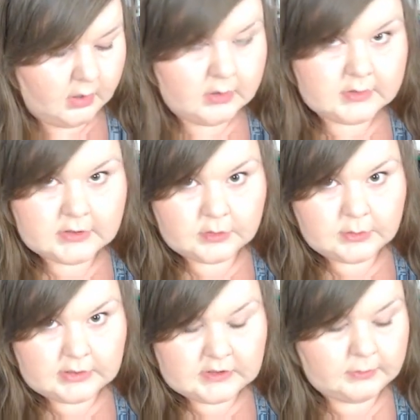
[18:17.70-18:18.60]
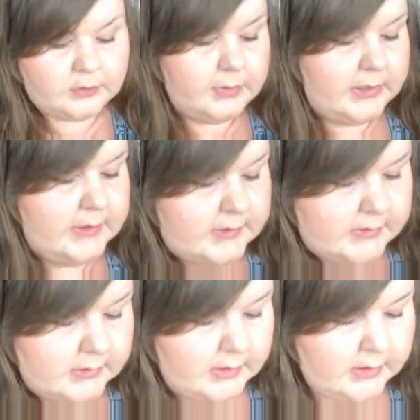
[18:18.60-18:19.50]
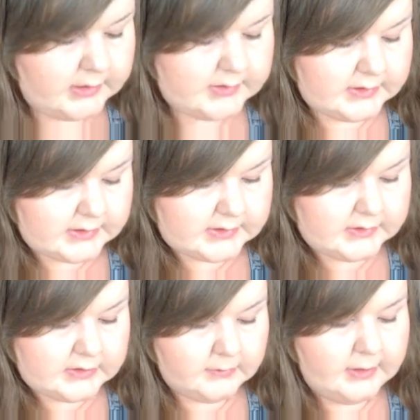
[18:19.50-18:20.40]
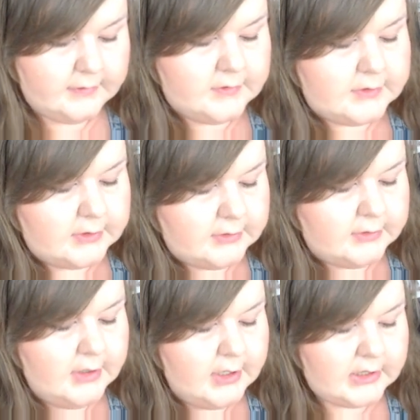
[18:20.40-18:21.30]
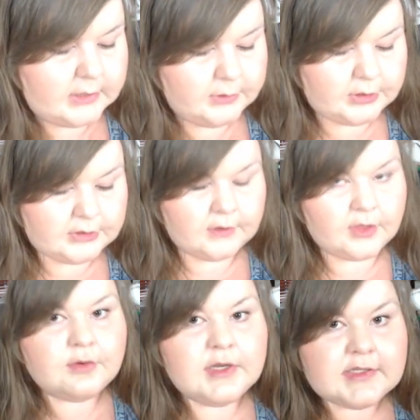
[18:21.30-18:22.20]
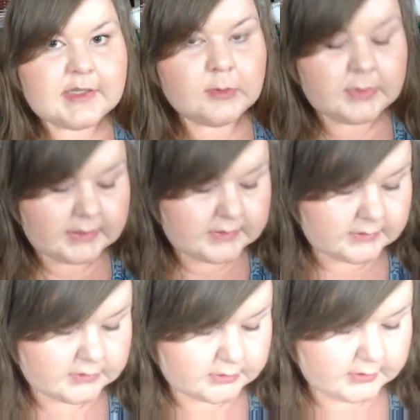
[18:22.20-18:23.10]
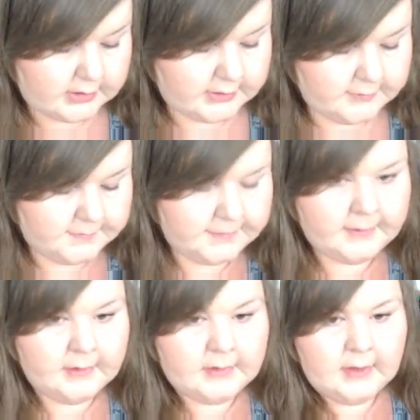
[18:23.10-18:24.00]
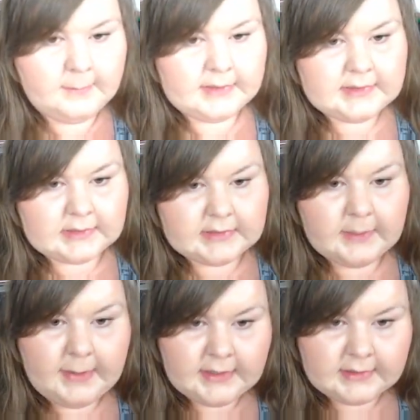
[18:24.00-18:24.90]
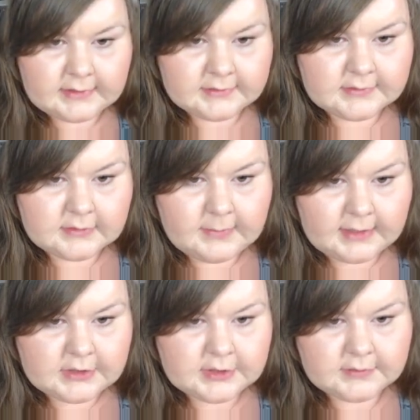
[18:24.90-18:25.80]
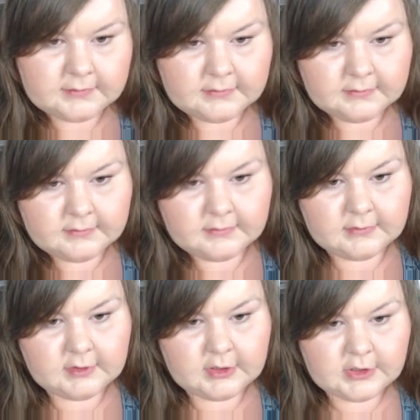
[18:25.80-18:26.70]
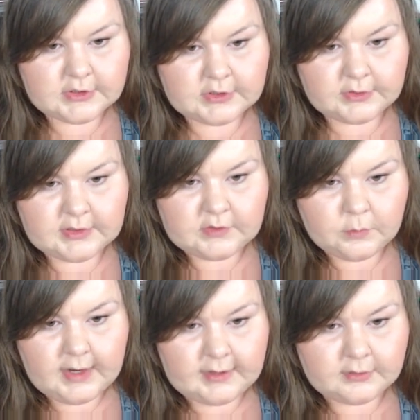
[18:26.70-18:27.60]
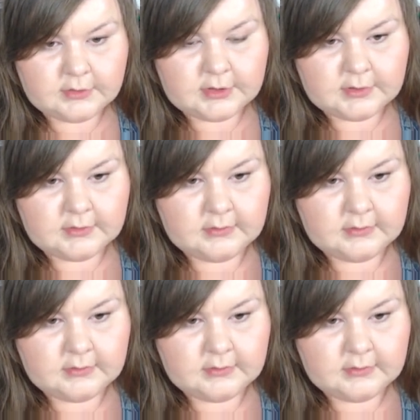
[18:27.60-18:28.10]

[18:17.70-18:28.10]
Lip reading: also with these blue beads, you can see there's still some left, so they were used for 3 separate pieces of jewelry here. Basically a pendant to match. So this round